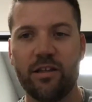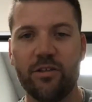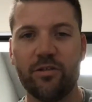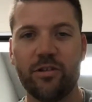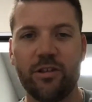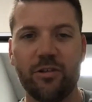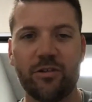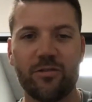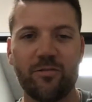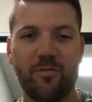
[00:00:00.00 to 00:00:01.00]

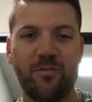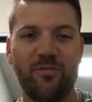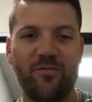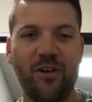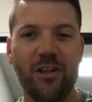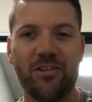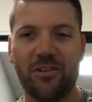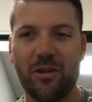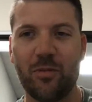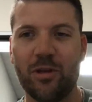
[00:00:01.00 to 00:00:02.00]
You'll fall
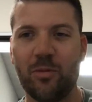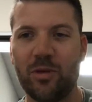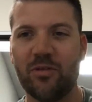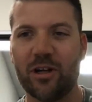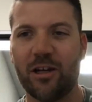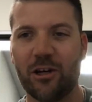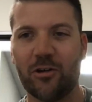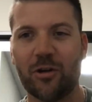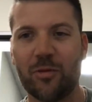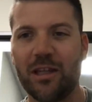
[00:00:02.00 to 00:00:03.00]
asleep and then be very
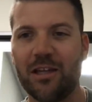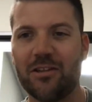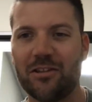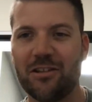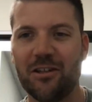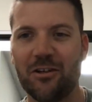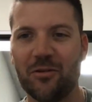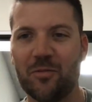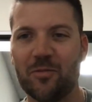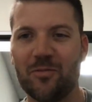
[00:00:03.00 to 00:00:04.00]
hungry, but that's,
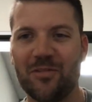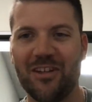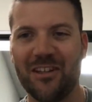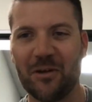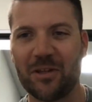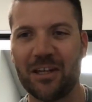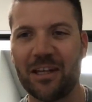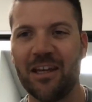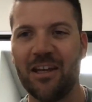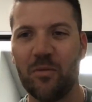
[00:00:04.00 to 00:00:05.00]
no, I'm kidding.
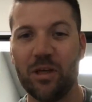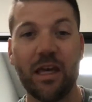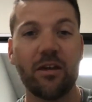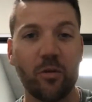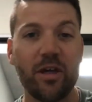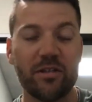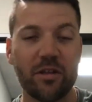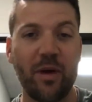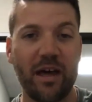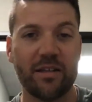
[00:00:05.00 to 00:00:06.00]
But yeah, you'll
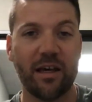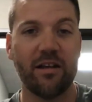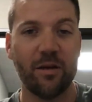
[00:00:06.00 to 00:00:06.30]
basically pass out.